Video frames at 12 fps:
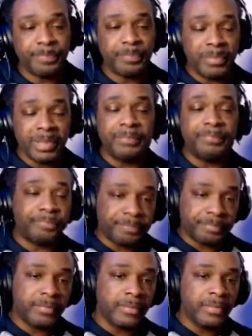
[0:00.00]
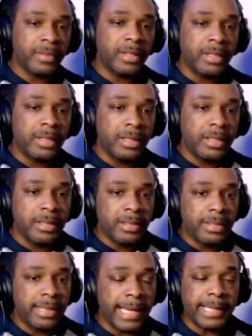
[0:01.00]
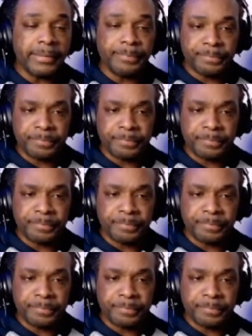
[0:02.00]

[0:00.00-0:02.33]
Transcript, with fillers: But like,